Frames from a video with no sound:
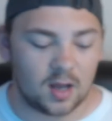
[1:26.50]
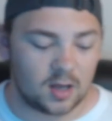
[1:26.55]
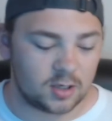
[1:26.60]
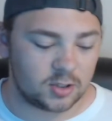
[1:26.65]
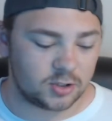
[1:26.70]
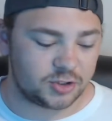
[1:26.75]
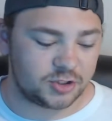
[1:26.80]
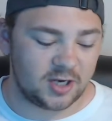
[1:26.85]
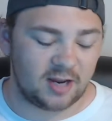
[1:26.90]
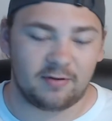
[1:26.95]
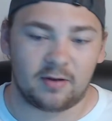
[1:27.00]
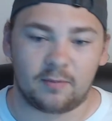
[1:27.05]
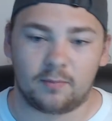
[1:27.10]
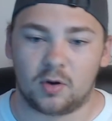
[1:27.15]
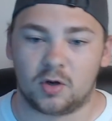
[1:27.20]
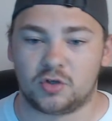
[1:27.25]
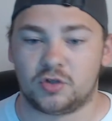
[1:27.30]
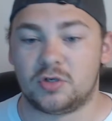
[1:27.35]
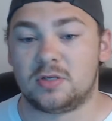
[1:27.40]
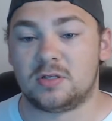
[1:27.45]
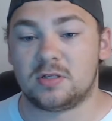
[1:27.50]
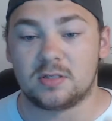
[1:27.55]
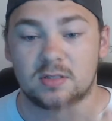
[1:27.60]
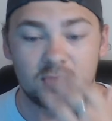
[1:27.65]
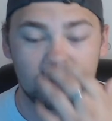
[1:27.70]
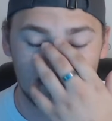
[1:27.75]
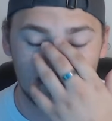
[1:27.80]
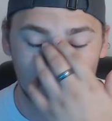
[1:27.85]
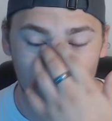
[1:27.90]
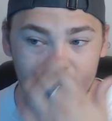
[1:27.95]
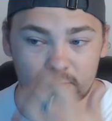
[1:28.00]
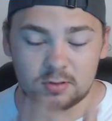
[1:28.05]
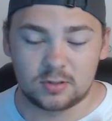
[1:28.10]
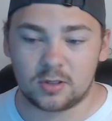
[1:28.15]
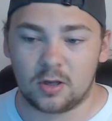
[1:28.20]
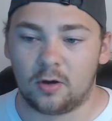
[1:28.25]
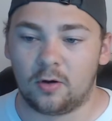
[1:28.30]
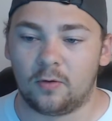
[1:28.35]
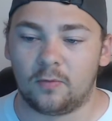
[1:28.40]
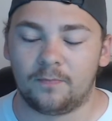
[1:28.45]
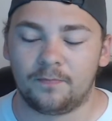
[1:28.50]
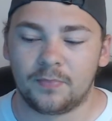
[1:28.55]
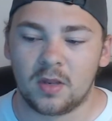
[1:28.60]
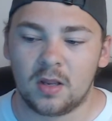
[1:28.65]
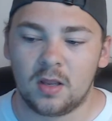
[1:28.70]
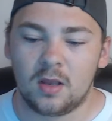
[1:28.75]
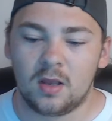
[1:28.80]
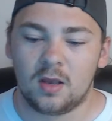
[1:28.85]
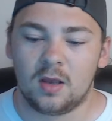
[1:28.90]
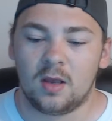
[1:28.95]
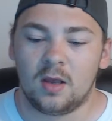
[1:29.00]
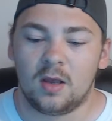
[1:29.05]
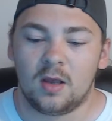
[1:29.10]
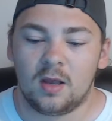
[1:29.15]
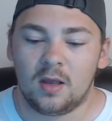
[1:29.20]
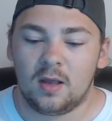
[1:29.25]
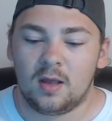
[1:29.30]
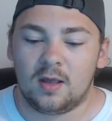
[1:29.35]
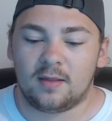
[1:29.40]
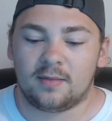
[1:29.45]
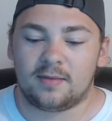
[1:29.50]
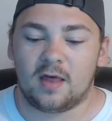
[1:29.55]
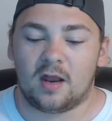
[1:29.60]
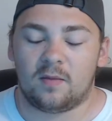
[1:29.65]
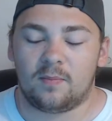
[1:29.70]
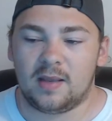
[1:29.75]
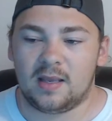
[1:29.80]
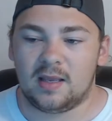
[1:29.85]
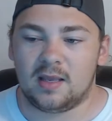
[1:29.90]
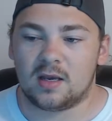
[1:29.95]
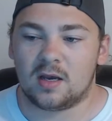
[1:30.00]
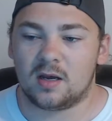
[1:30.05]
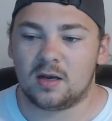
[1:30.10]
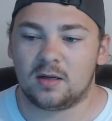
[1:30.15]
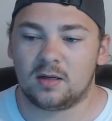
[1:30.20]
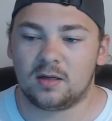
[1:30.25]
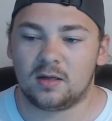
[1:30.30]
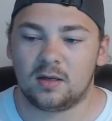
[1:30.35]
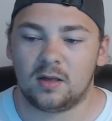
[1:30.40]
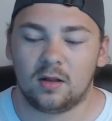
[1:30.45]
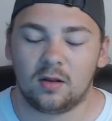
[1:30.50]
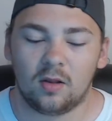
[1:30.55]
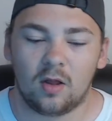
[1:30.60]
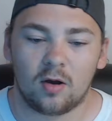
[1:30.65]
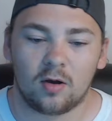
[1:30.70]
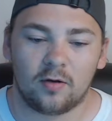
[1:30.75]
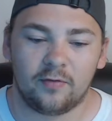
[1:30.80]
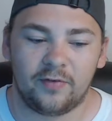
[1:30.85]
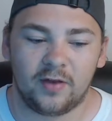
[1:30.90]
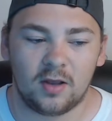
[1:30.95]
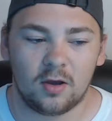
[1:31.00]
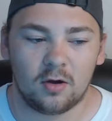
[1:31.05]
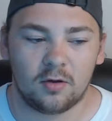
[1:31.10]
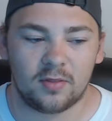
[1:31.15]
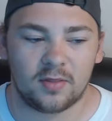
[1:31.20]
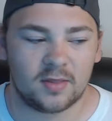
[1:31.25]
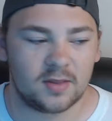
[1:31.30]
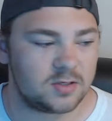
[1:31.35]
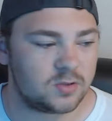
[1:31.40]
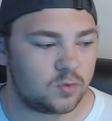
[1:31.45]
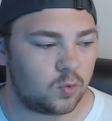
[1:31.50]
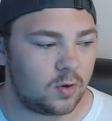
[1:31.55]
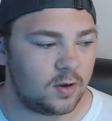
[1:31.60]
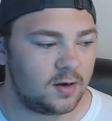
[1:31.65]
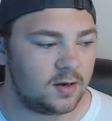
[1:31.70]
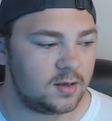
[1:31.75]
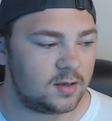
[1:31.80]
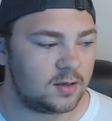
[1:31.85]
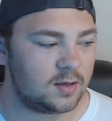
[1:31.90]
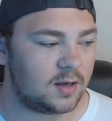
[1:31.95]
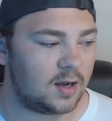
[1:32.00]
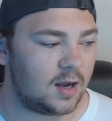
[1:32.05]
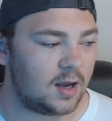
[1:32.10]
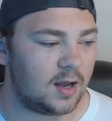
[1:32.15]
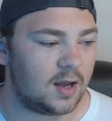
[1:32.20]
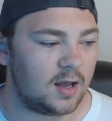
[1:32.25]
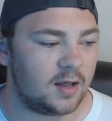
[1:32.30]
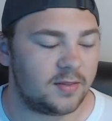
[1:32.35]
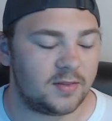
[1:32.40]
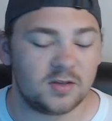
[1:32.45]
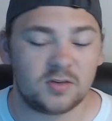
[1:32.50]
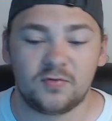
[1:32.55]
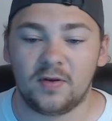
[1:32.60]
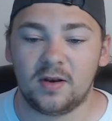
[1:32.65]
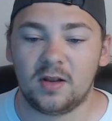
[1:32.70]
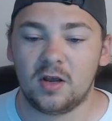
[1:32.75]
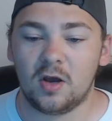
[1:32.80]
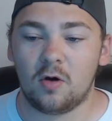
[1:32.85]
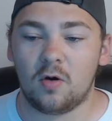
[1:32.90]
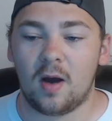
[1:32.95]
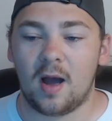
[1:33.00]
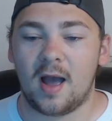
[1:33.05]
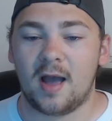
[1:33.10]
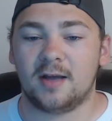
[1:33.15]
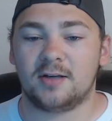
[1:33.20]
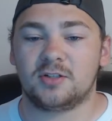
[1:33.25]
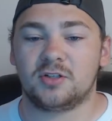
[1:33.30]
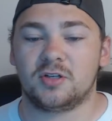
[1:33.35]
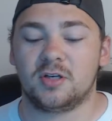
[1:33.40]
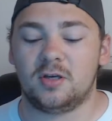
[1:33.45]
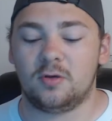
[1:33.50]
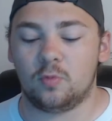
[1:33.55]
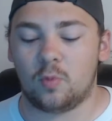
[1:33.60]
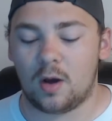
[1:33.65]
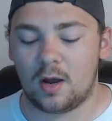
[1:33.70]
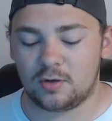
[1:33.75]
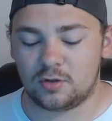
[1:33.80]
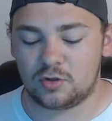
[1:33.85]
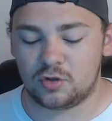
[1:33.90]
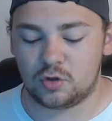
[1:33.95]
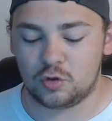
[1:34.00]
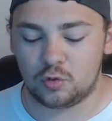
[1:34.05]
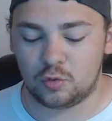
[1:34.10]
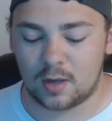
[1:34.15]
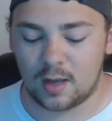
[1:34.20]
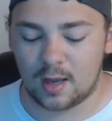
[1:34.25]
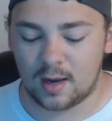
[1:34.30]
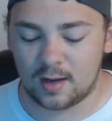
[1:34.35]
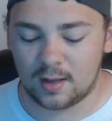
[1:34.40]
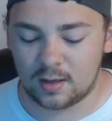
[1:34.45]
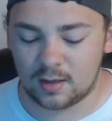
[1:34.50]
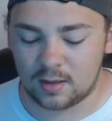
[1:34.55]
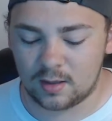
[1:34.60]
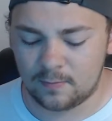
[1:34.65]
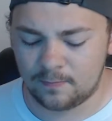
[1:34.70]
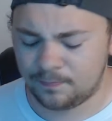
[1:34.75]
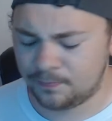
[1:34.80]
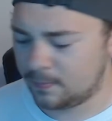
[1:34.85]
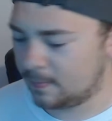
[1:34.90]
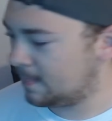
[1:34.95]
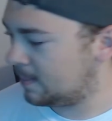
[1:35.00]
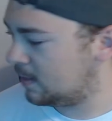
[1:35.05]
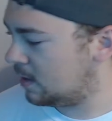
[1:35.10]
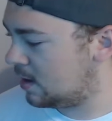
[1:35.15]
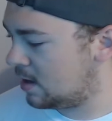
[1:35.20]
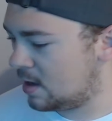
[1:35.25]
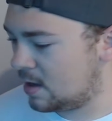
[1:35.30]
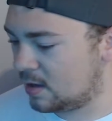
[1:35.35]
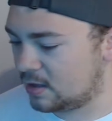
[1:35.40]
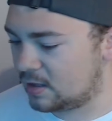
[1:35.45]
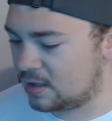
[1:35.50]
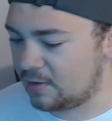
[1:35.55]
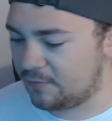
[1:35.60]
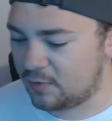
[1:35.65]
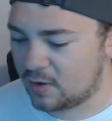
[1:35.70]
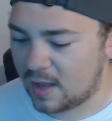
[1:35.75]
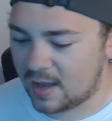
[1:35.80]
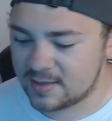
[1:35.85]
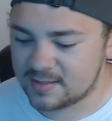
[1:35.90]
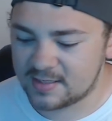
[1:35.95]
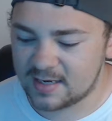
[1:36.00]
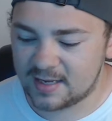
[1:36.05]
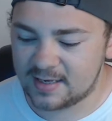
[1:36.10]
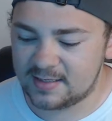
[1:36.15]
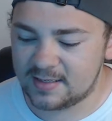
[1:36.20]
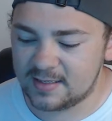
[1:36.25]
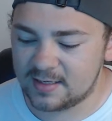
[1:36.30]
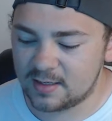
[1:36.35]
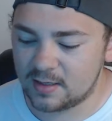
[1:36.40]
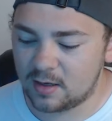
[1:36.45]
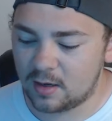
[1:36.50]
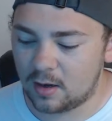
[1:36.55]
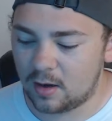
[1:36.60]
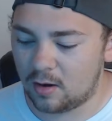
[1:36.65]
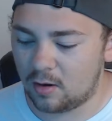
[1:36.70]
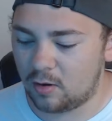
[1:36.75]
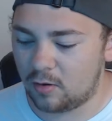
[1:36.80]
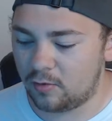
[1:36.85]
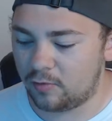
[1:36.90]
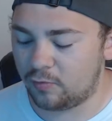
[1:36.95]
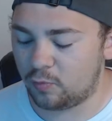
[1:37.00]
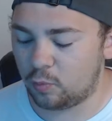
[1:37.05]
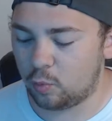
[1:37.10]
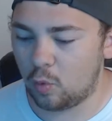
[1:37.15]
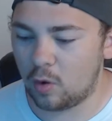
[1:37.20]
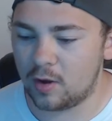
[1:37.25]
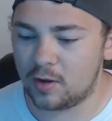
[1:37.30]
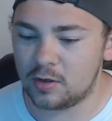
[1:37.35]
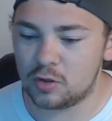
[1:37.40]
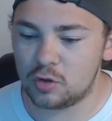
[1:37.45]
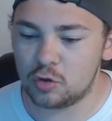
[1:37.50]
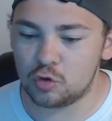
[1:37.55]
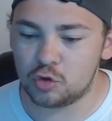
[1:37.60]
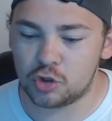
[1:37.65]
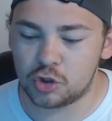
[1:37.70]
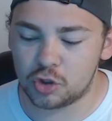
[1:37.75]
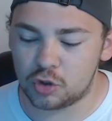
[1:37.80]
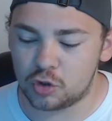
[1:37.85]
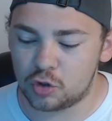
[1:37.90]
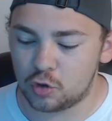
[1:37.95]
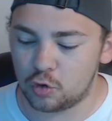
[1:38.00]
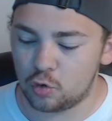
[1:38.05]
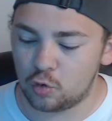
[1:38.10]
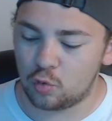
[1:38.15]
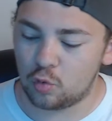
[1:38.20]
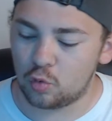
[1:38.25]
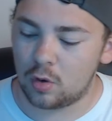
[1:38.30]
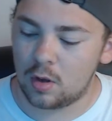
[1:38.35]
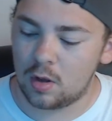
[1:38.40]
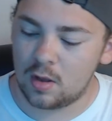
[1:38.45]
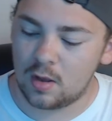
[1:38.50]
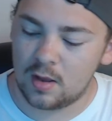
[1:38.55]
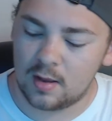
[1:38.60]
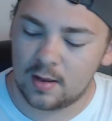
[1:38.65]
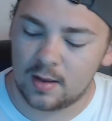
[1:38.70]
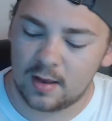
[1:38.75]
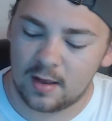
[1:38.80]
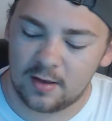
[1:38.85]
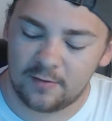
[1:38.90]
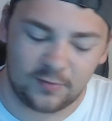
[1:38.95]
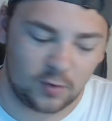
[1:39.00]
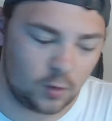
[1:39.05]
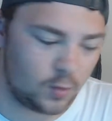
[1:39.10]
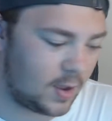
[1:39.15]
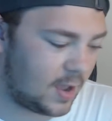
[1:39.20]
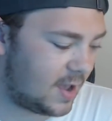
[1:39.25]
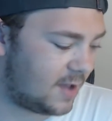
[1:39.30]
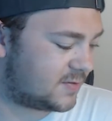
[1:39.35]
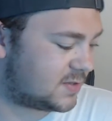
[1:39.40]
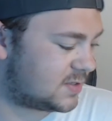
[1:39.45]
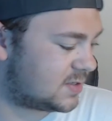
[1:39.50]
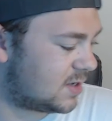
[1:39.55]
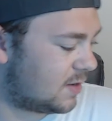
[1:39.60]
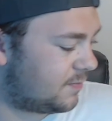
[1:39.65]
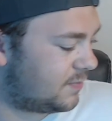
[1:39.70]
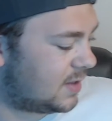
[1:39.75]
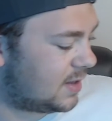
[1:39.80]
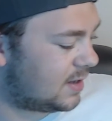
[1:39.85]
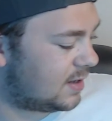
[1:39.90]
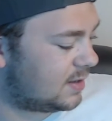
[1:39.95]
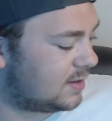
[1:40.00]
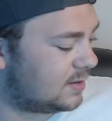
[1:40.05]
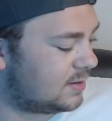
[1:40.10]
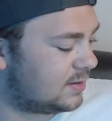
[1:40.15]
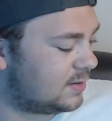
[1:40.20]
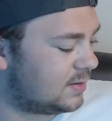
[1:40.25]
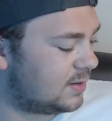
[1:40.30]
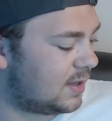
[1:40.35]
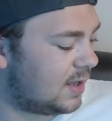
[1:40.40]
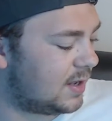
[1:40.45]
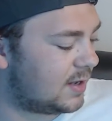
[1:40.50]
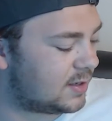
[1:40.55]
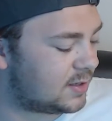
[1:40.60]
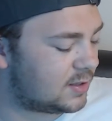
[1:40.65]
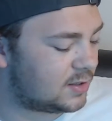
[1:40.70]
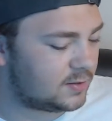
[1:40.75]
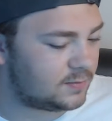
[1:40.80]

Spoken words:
shaving brushes, so that'll be a longer video than this one. This video, I actually want to kind of give you guys an idea of what you should do if you have something like